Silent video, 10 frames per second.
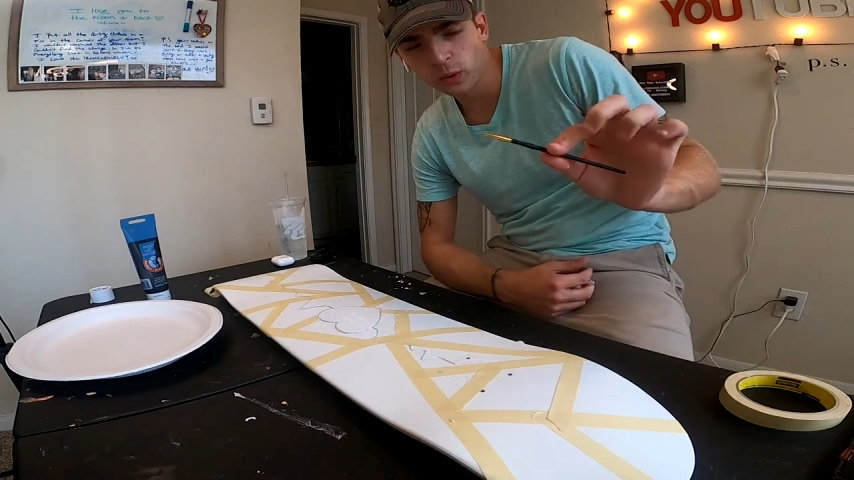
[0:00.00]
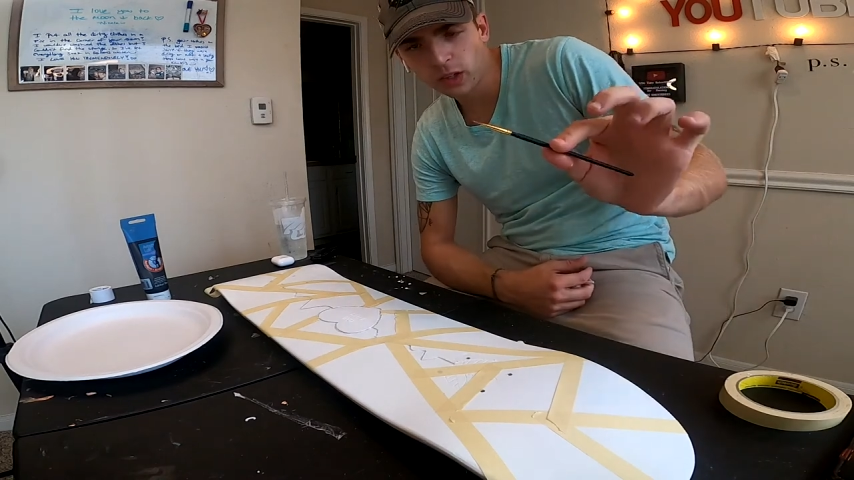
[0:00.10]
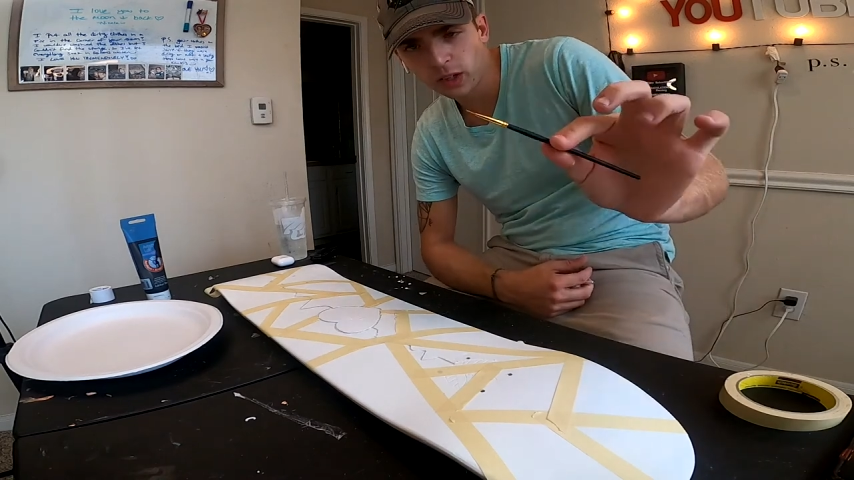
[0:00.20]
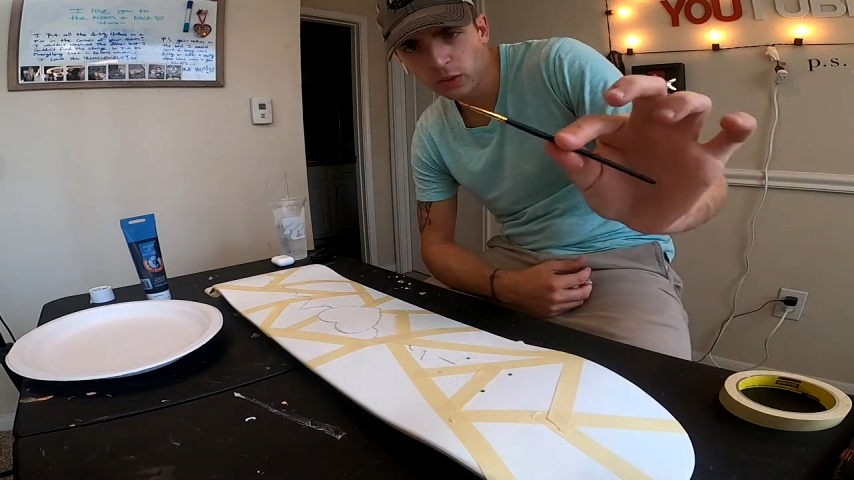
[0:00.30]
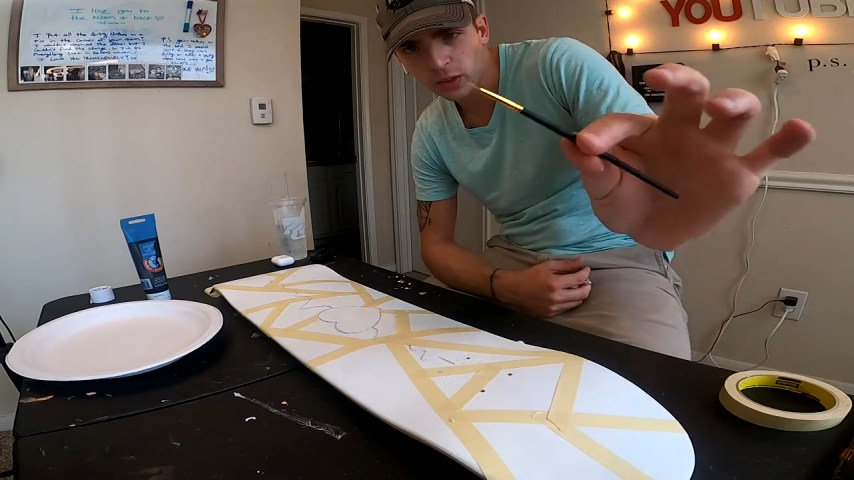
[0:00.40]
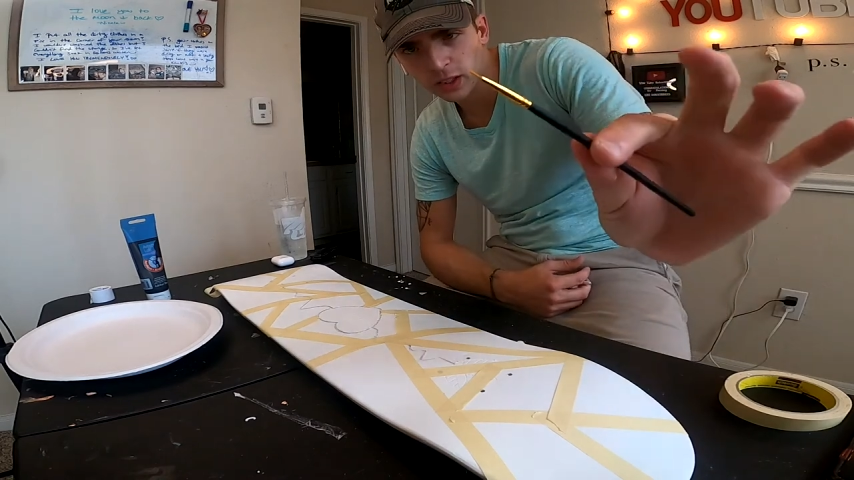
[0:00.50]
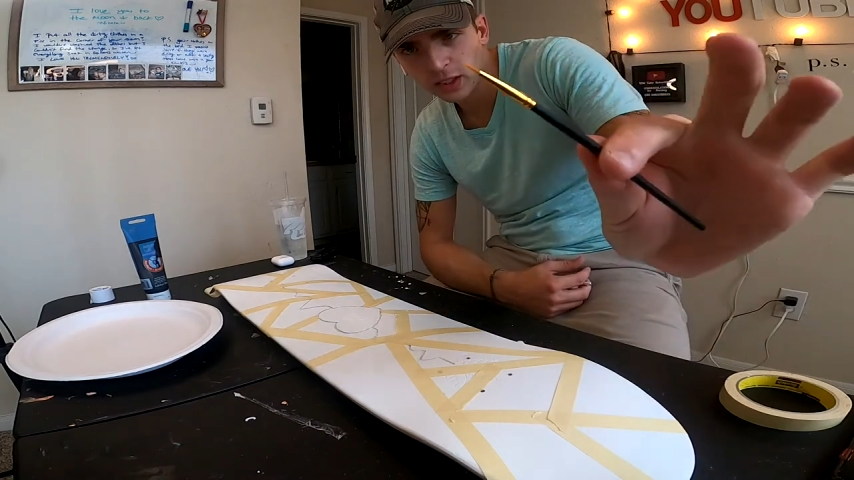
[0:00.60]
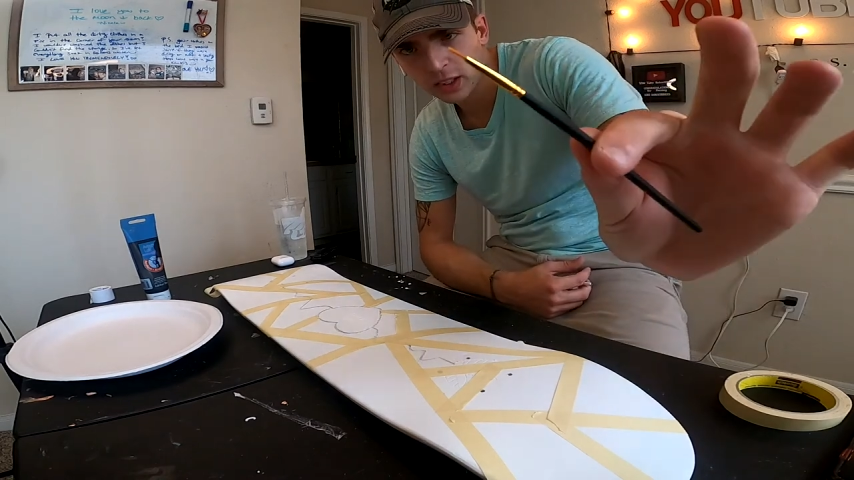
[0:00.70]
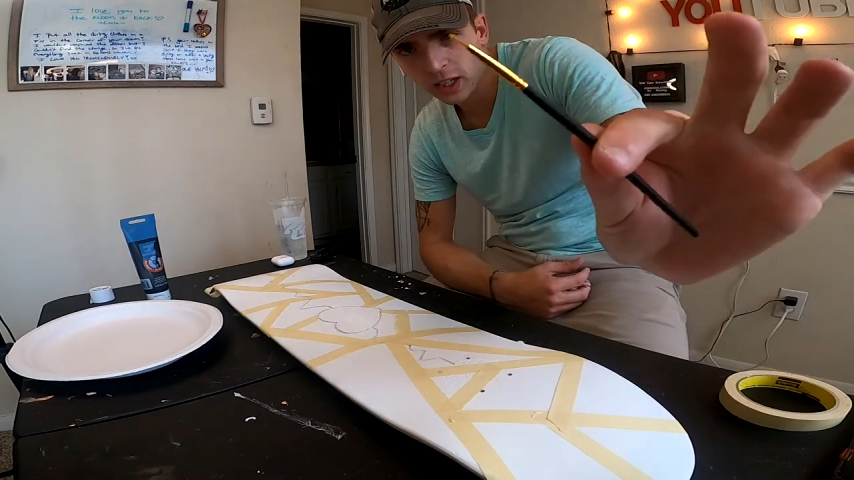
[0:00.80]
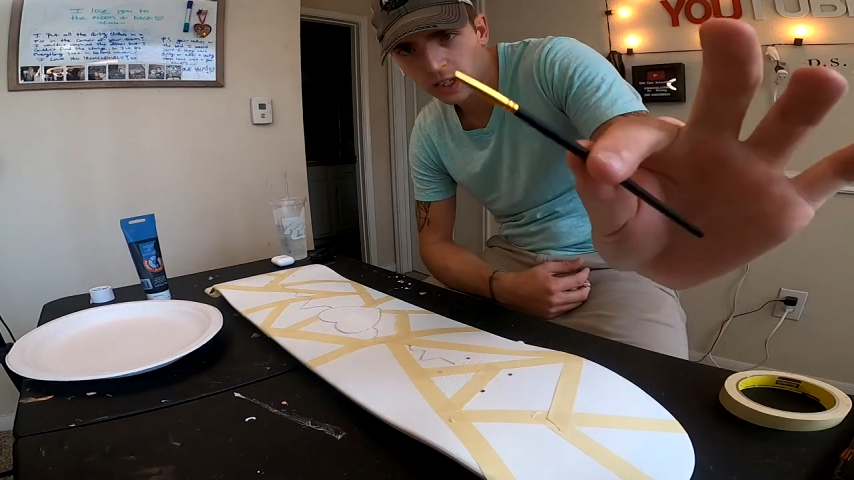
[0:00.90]
working with
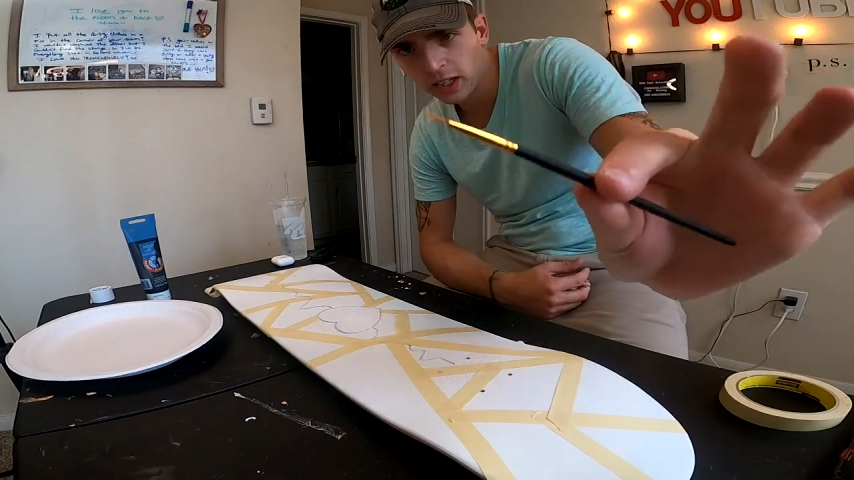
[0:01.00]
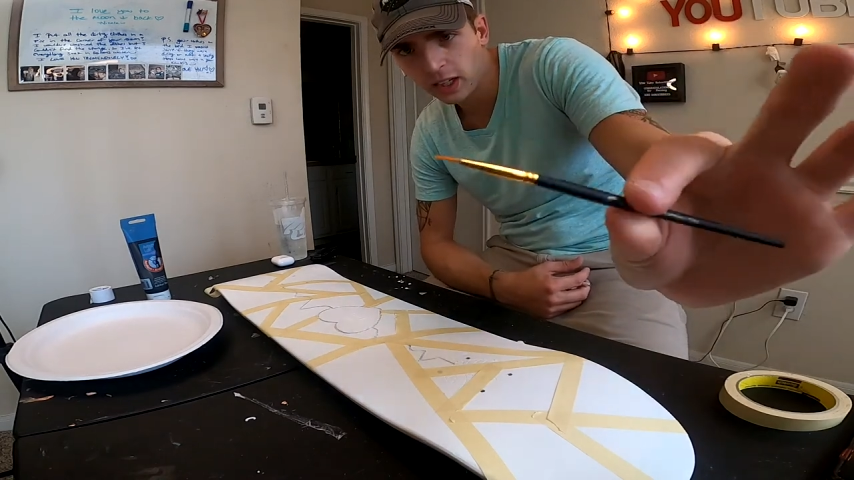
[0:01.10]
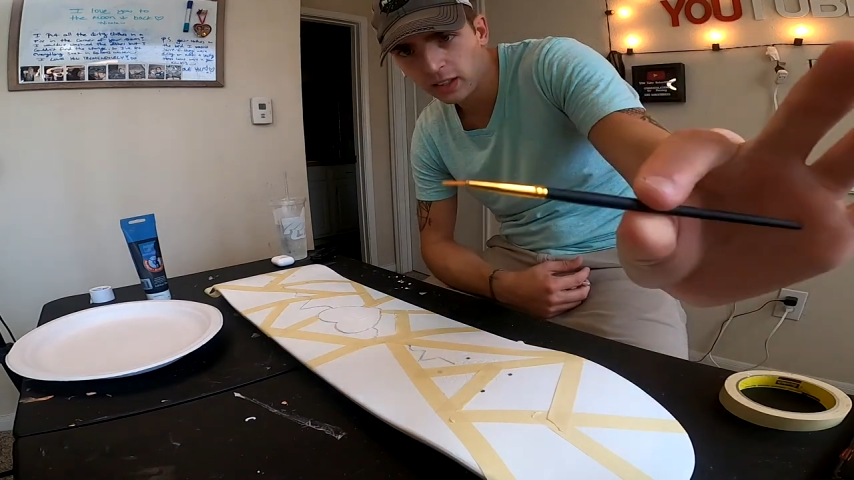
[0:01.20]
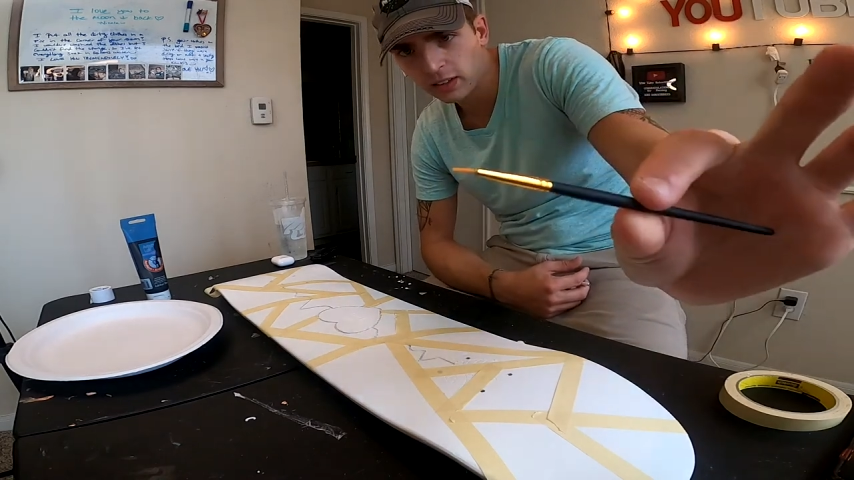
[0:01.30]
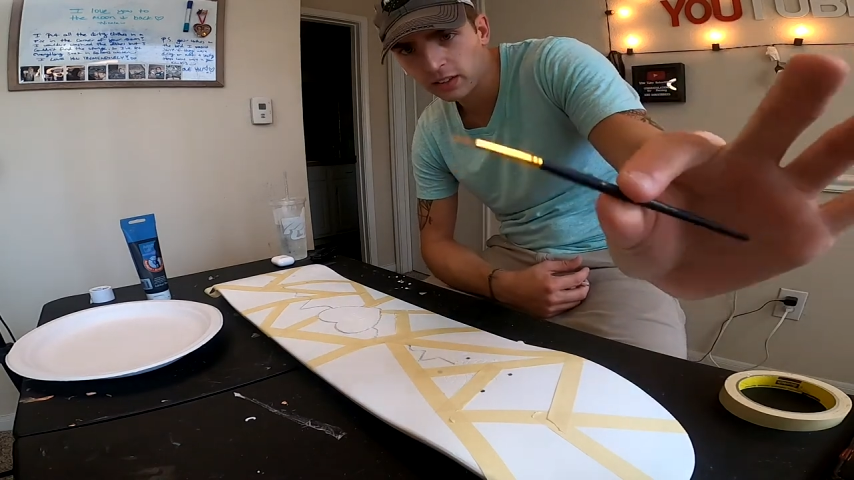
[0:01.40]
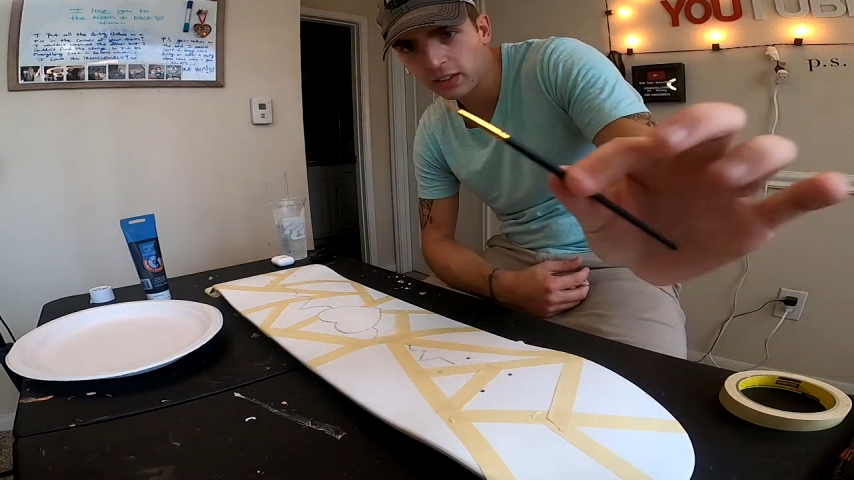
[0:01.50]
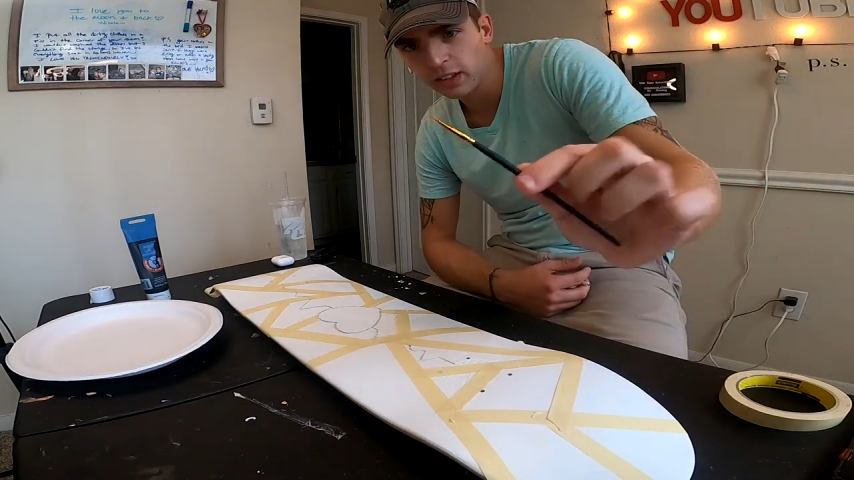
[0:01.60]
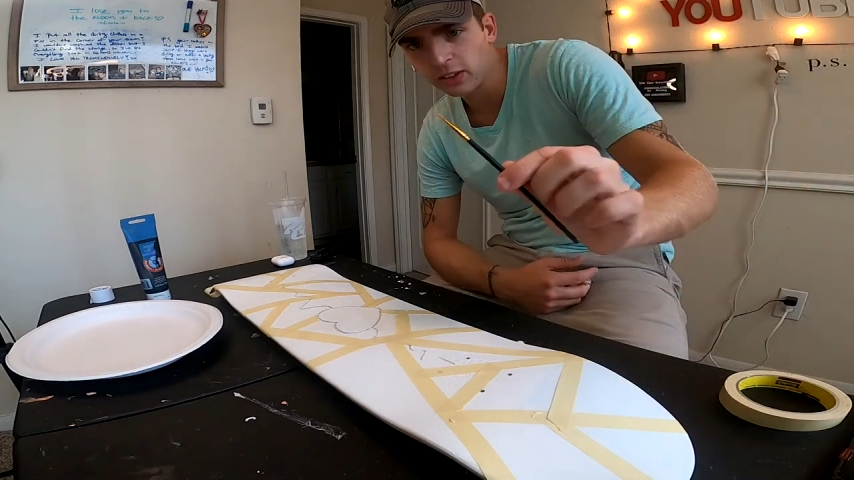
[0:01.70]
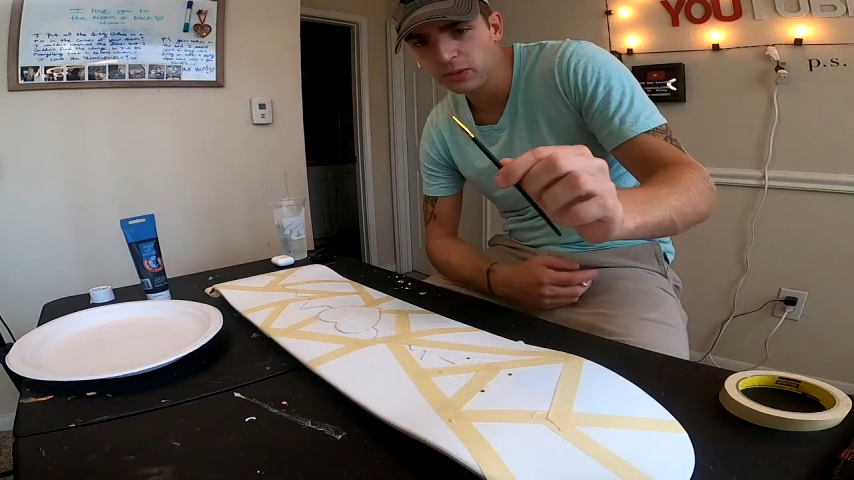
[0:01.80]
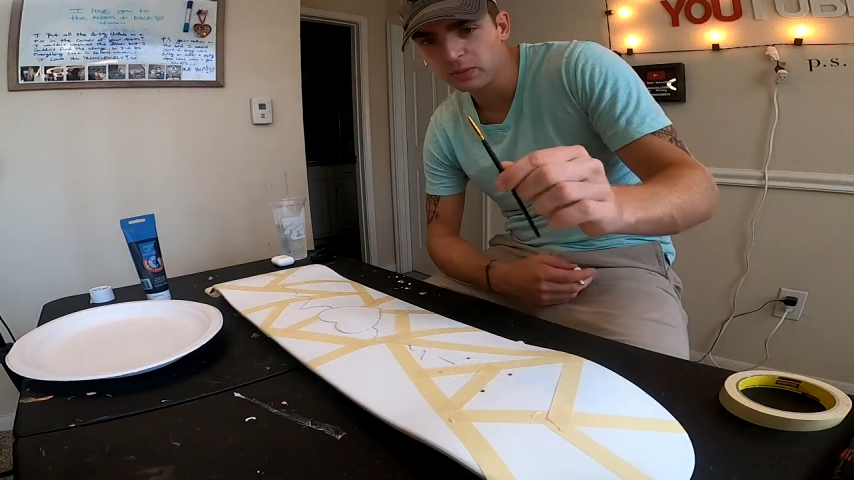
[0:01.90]
this tiny
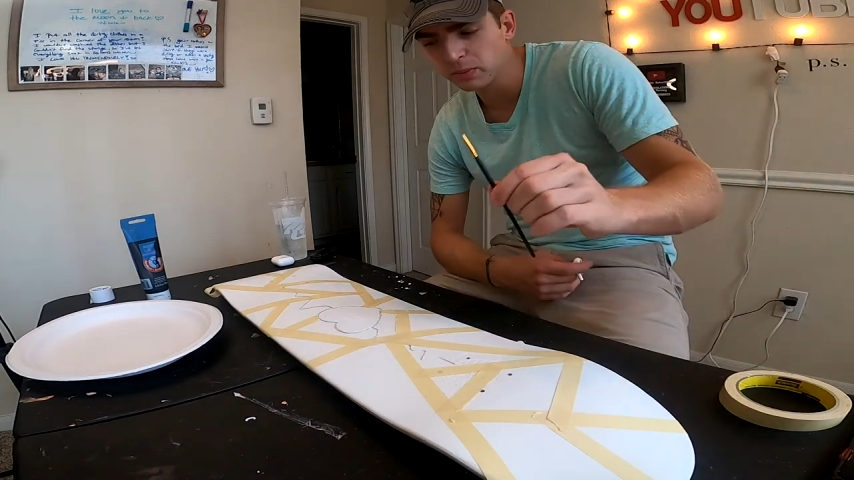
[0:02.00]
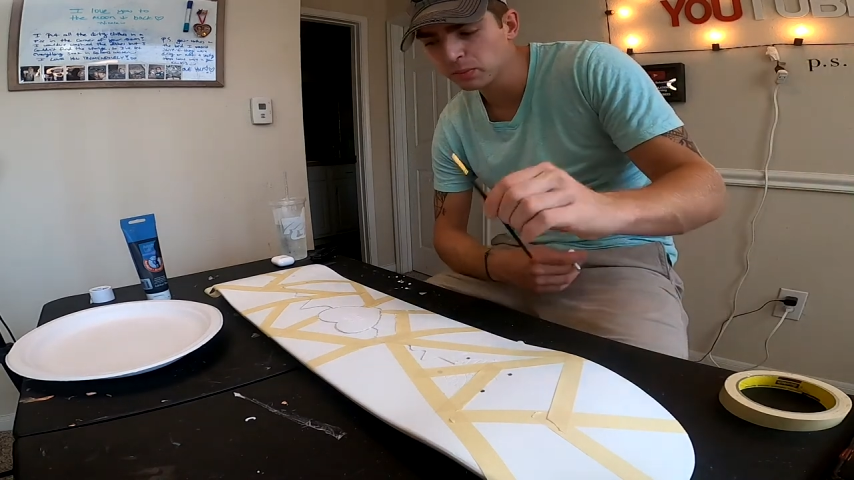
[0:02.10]
little